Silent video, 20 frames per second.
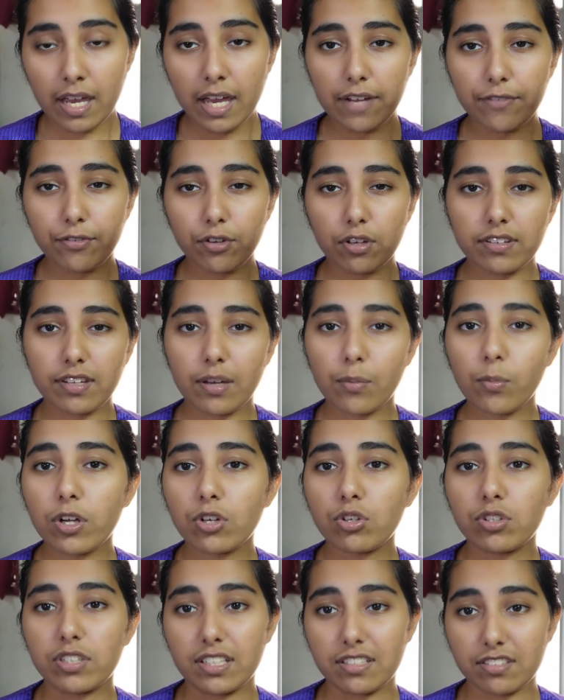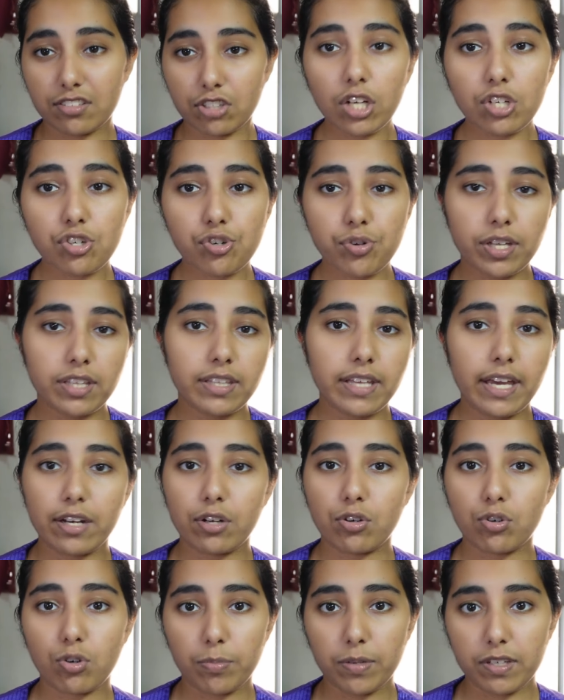And if you're someone who does not train the
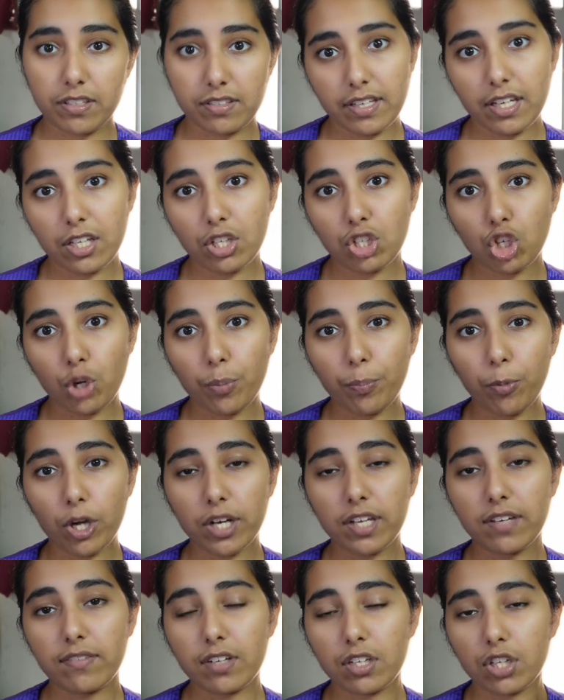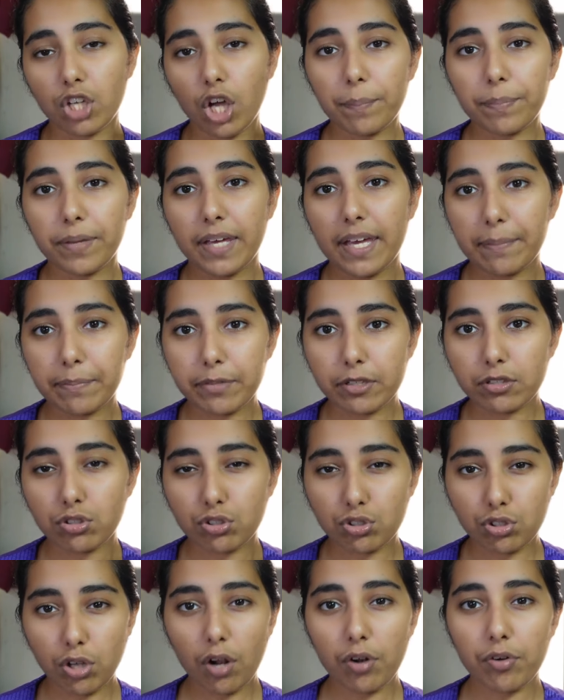anaerobic state, your body will not be able to
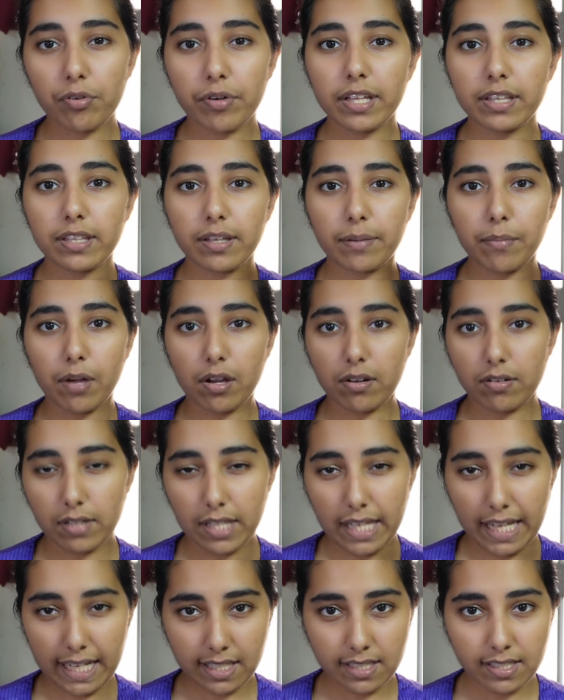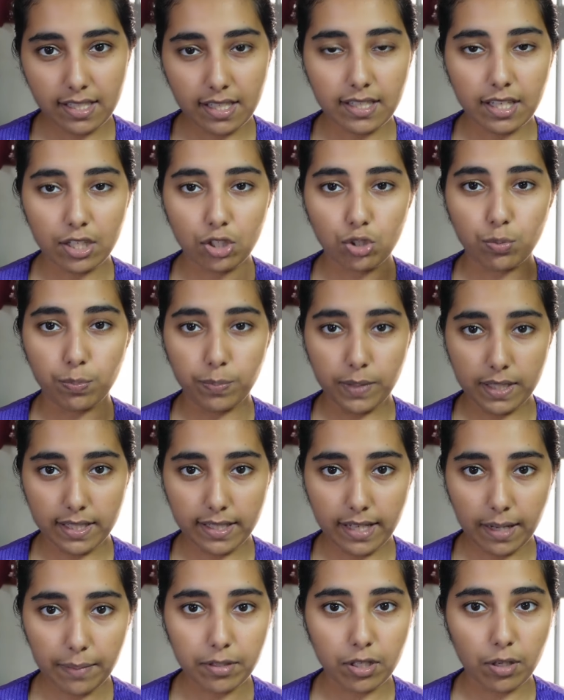tolerate the amount of lactate that you
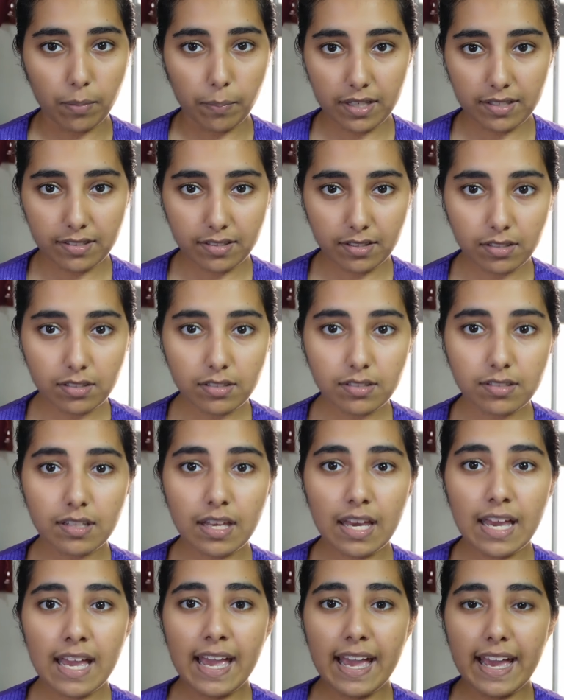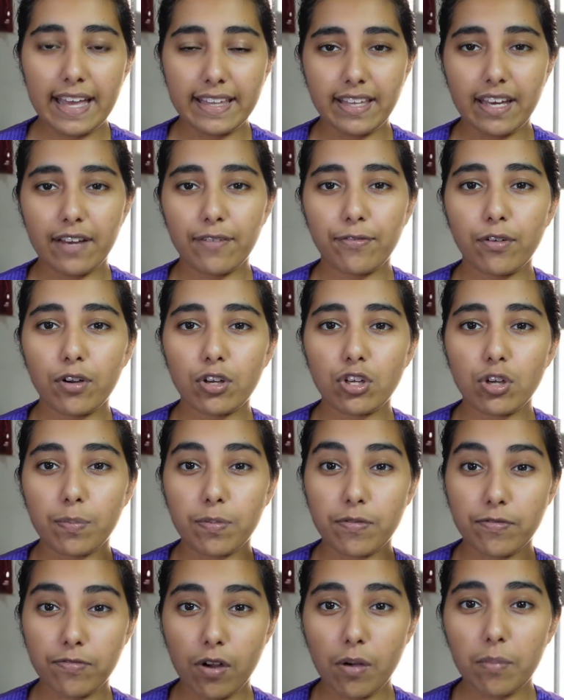build up in your muscles, and therefore your
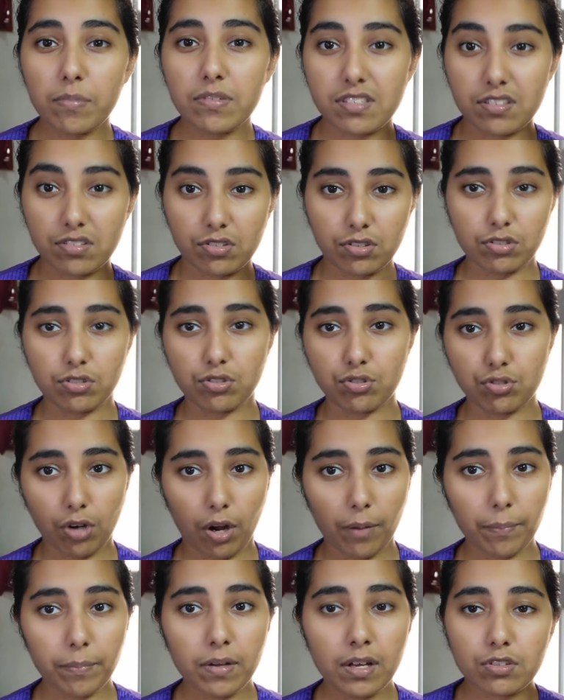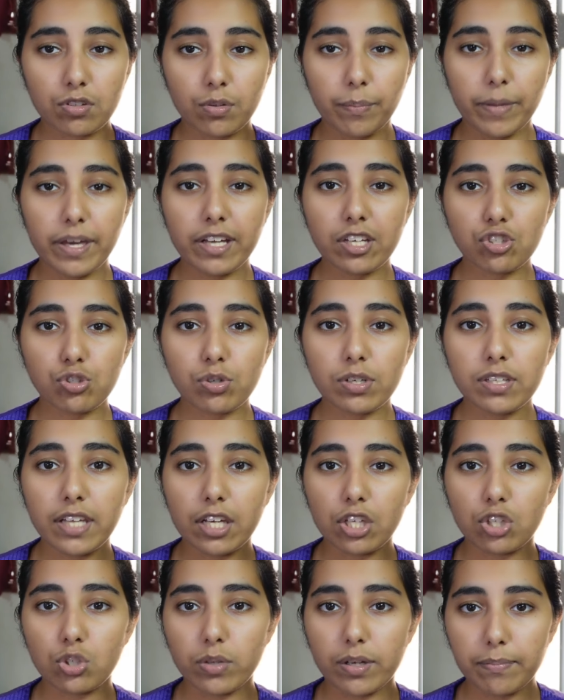performance is going to drop. So make sure
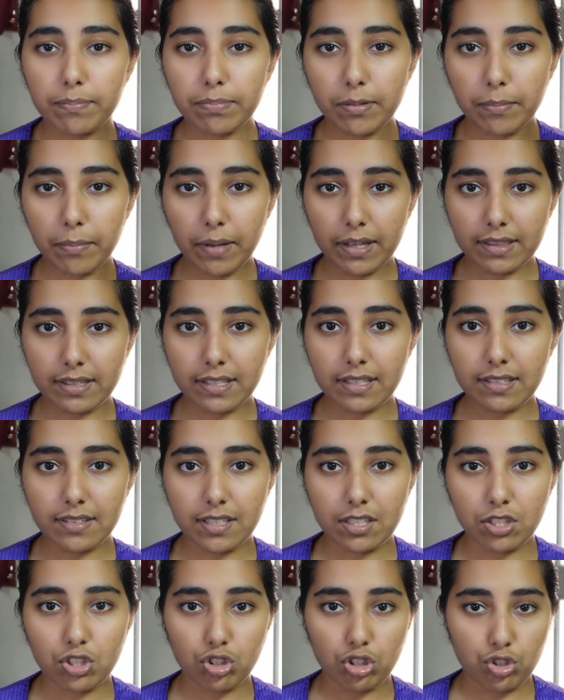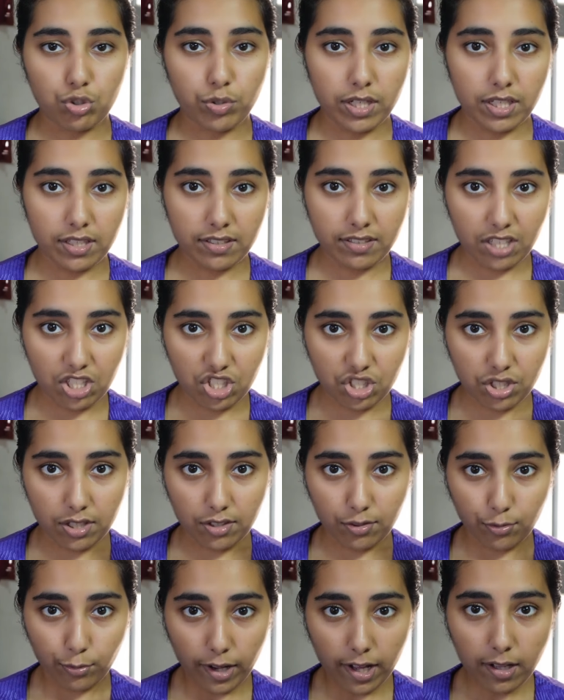that you implement this into your training session
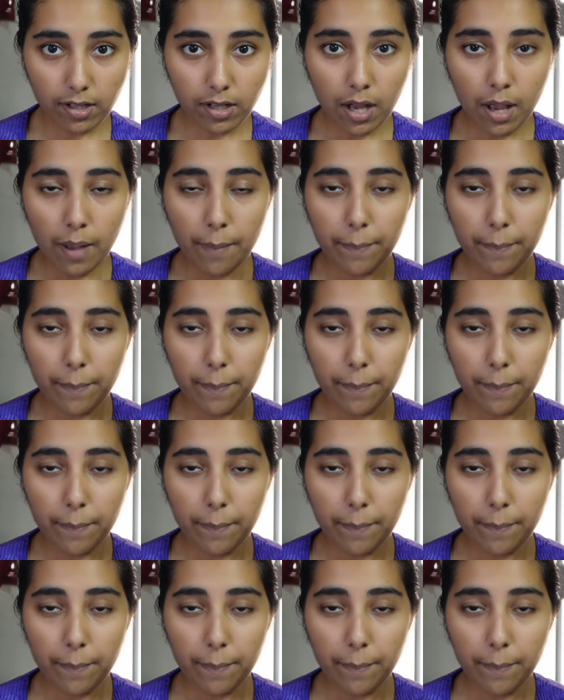as well,